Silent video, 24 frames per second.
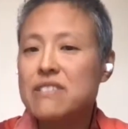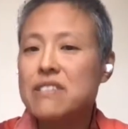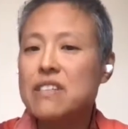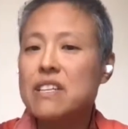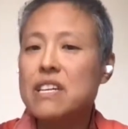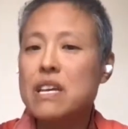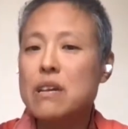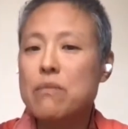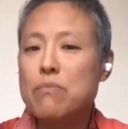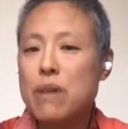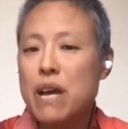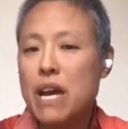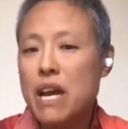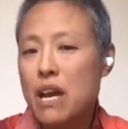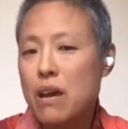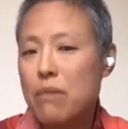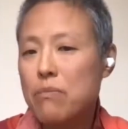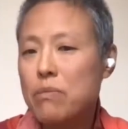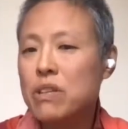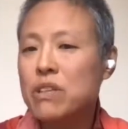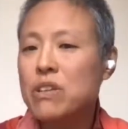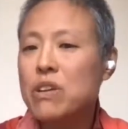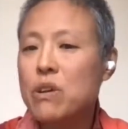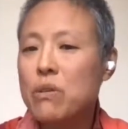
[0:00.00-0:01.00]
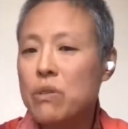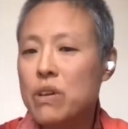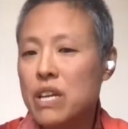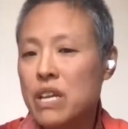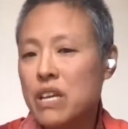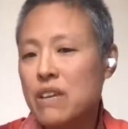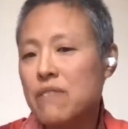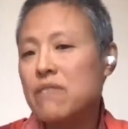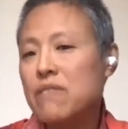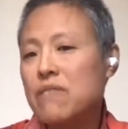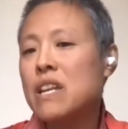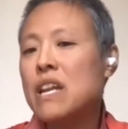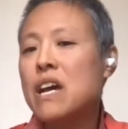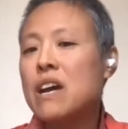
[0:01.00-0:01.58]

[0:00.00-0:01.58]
to keep a habit going even